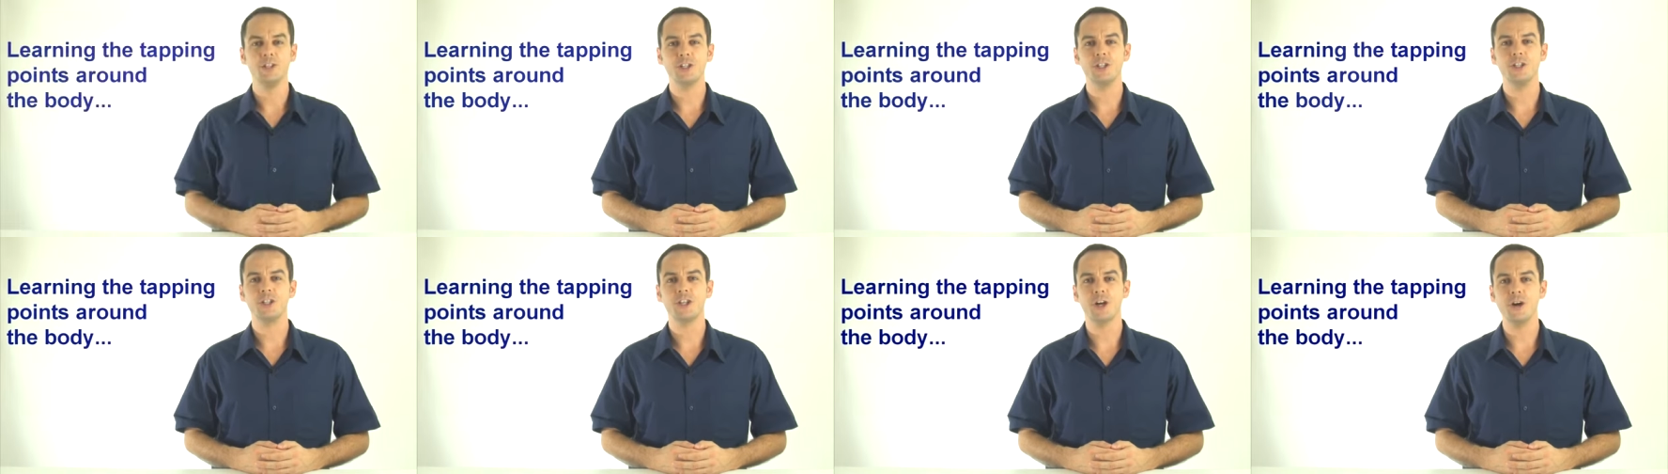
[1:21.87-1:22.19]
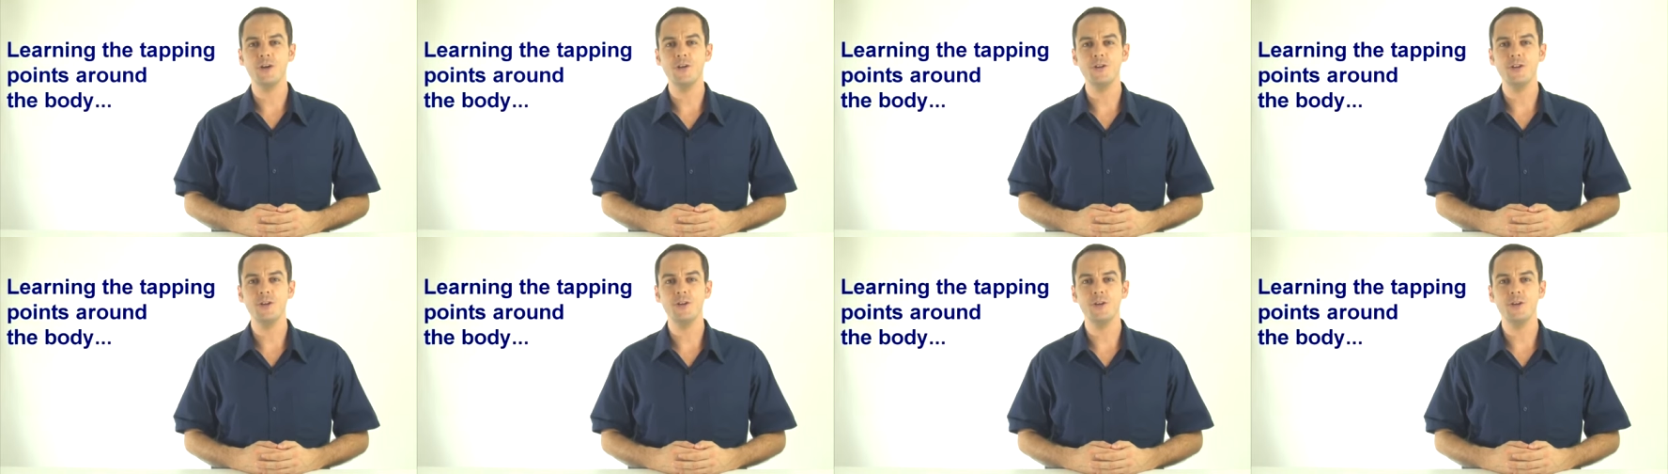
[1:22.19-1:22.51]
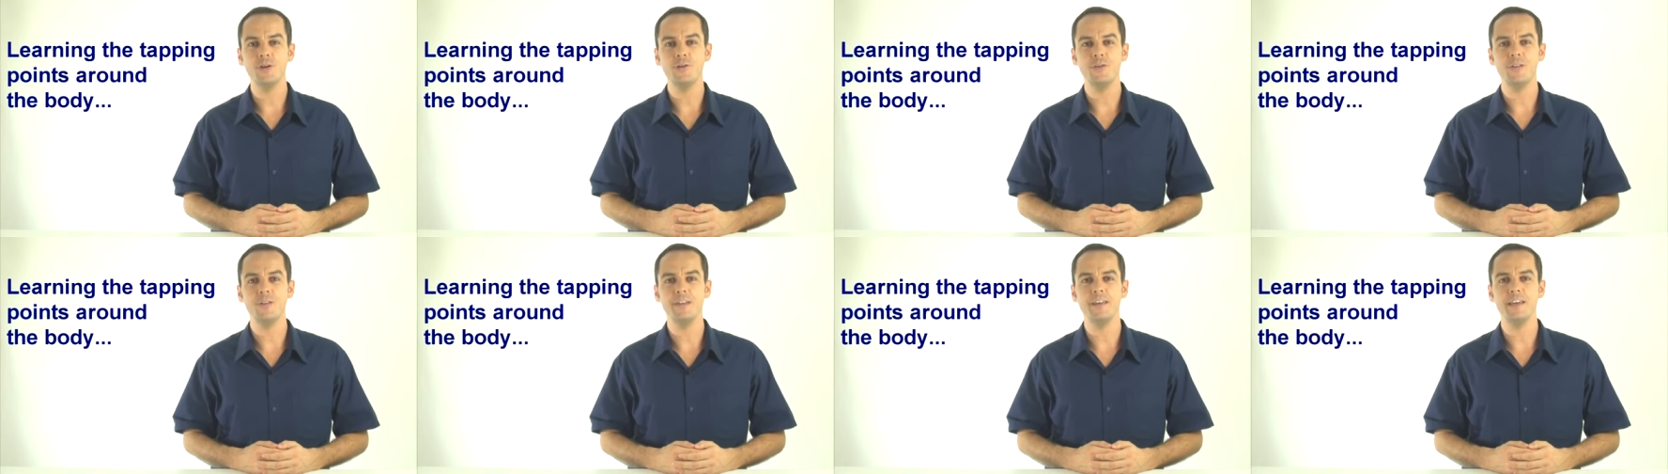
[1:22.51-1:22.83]
to show
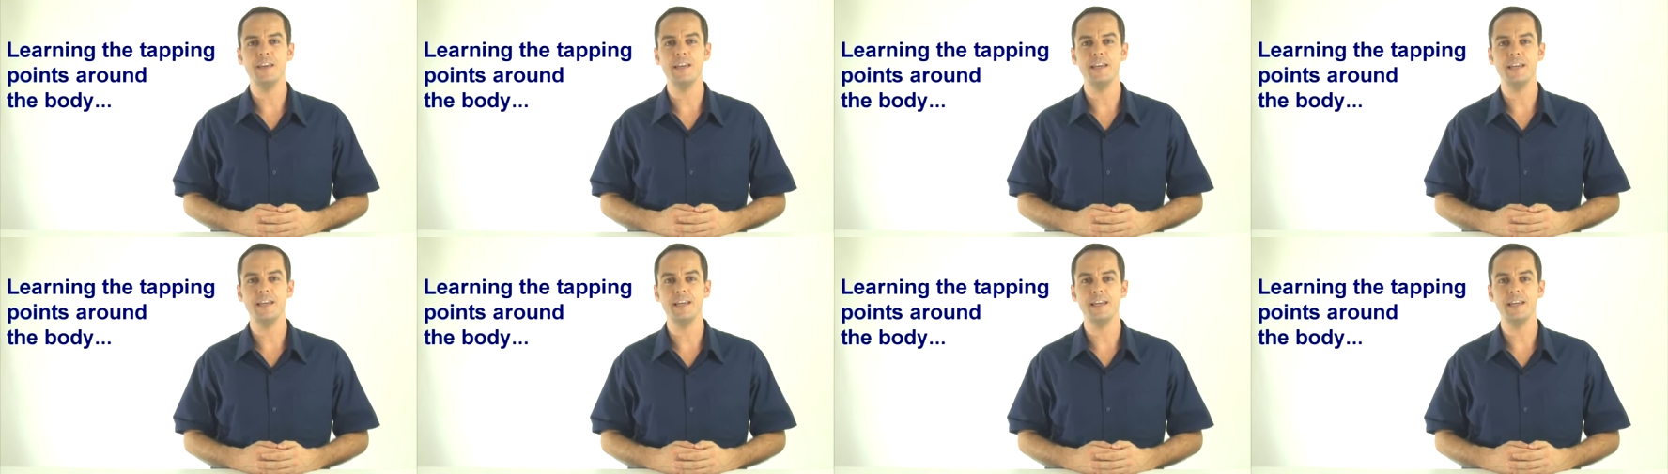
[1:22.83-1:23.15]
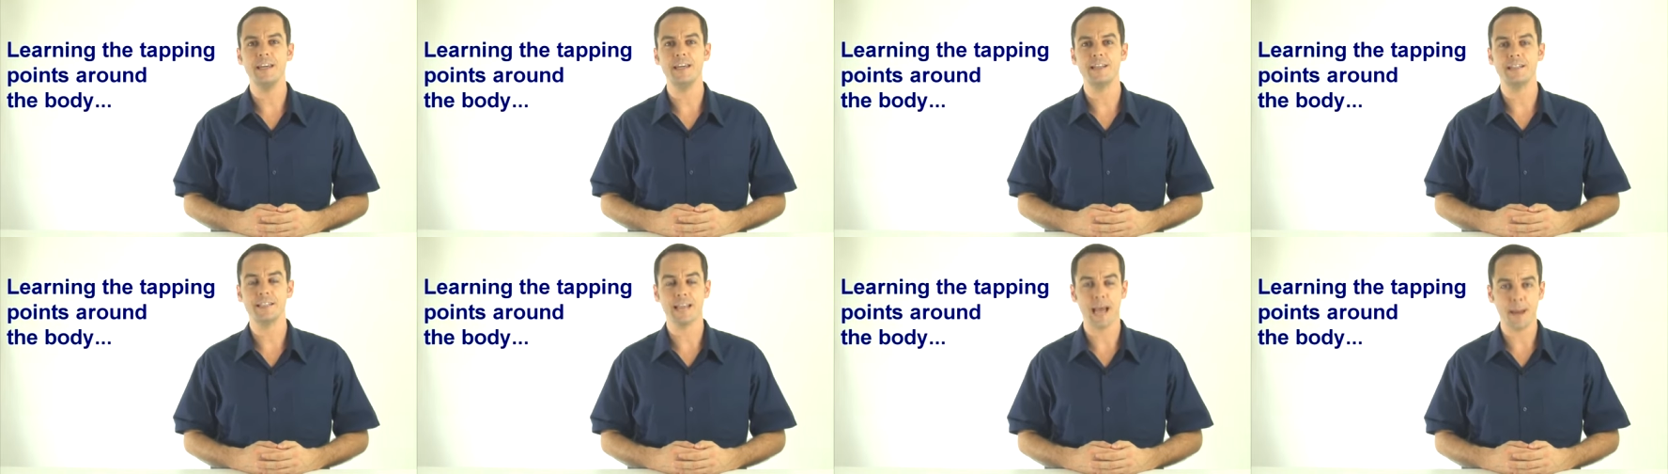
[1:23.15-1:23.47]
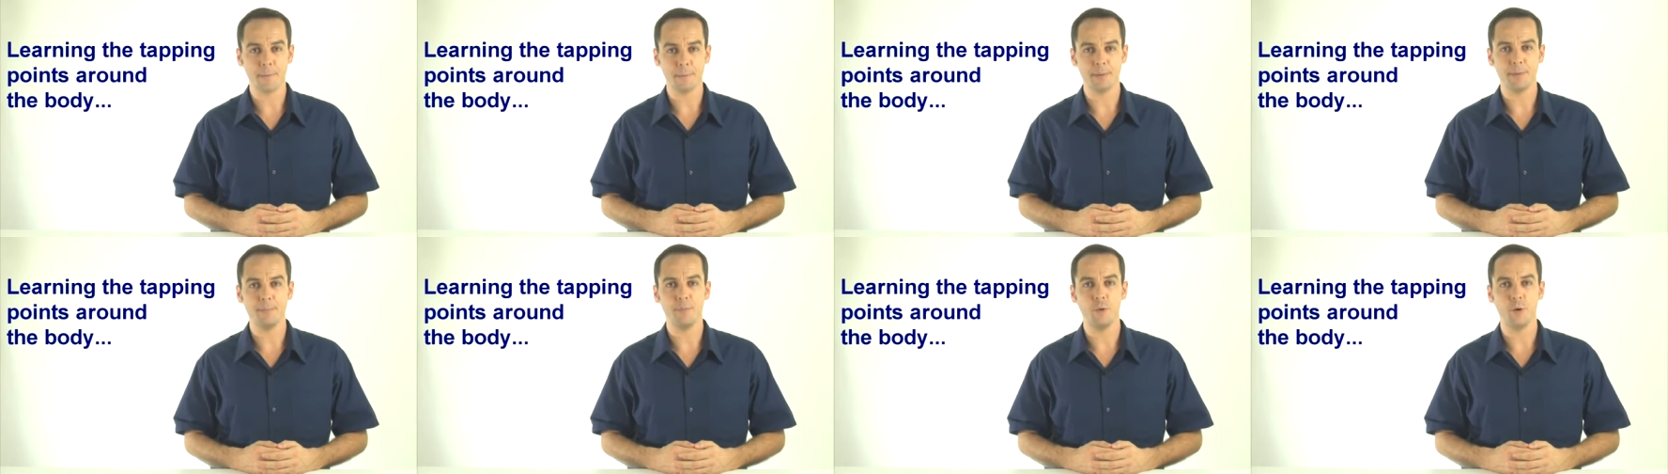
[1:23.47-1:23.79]
you the
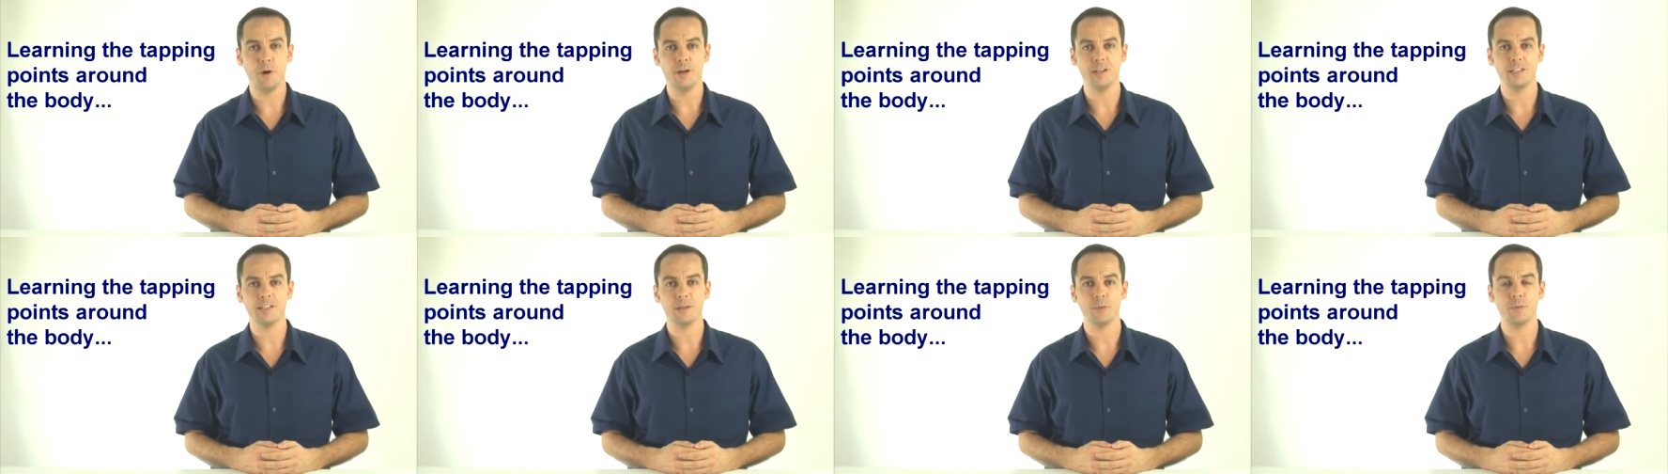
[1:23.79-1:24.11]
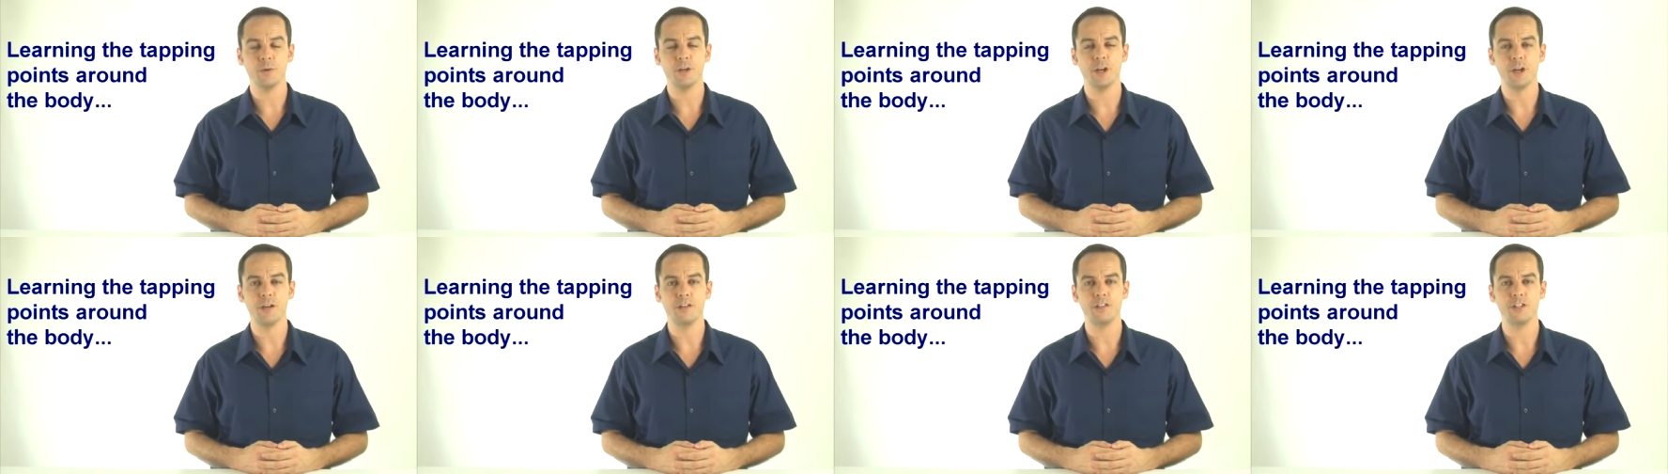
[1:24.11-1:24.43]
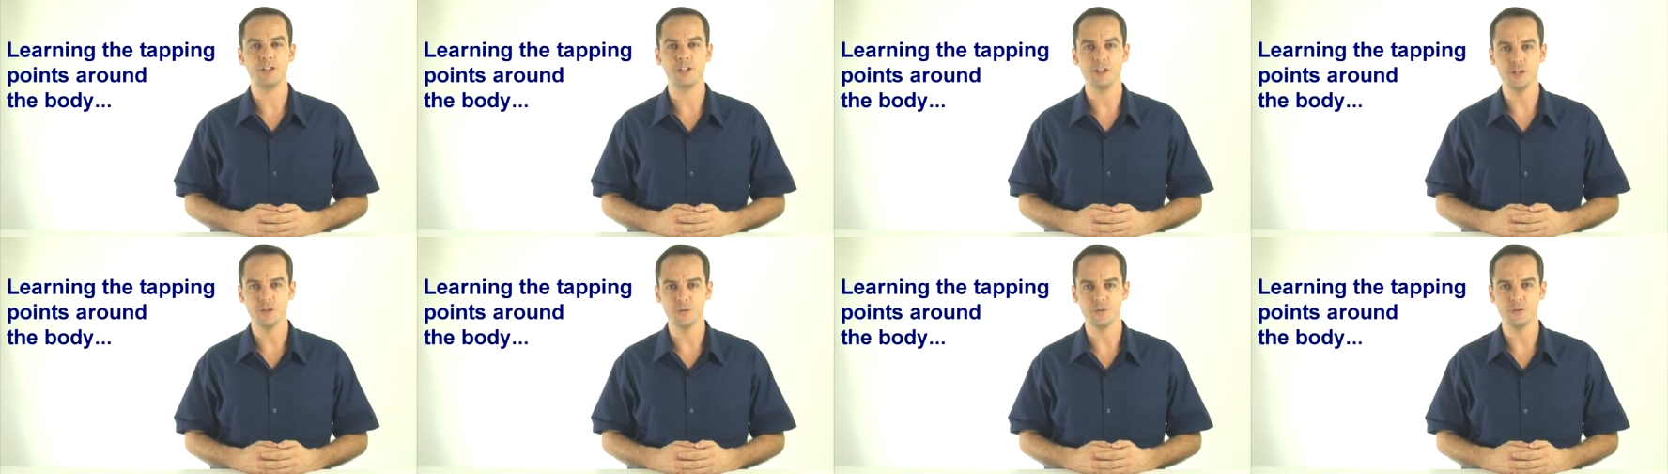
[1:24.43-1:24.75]
tapping points that we're going to
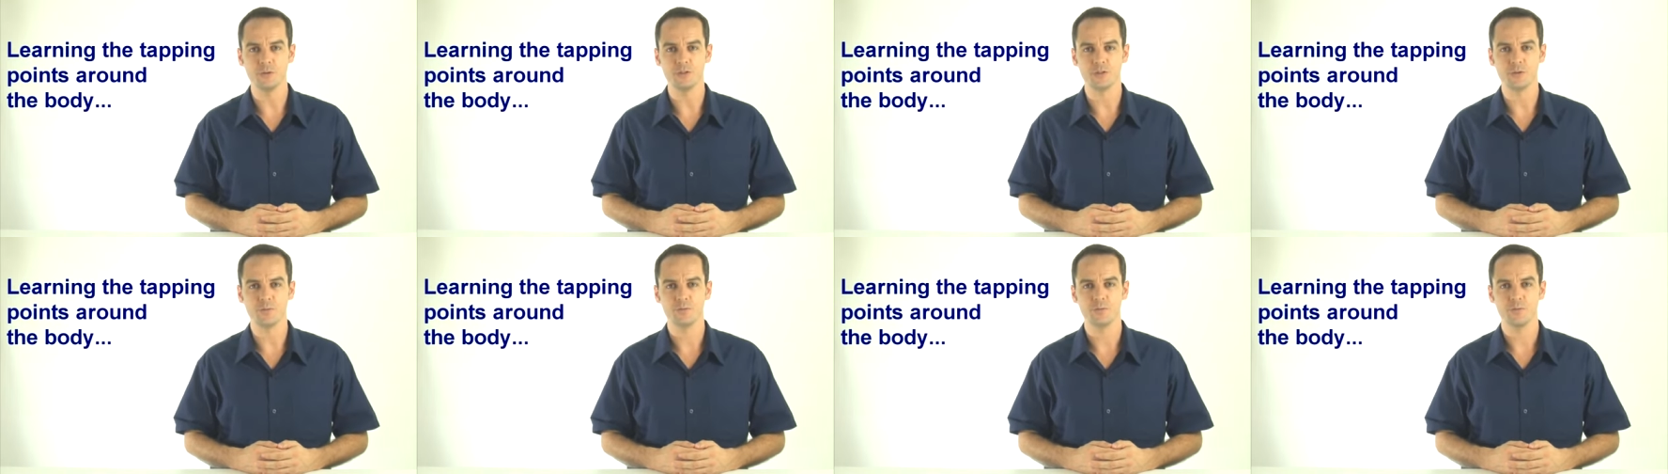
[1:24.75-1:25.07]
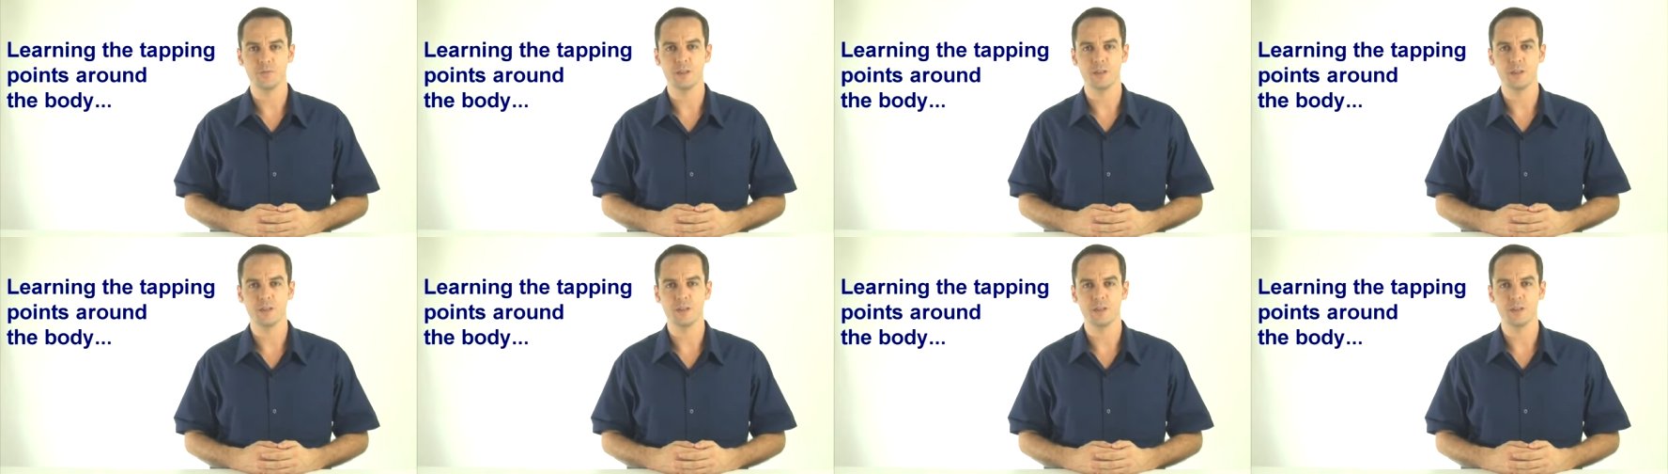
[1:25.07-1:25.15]
use.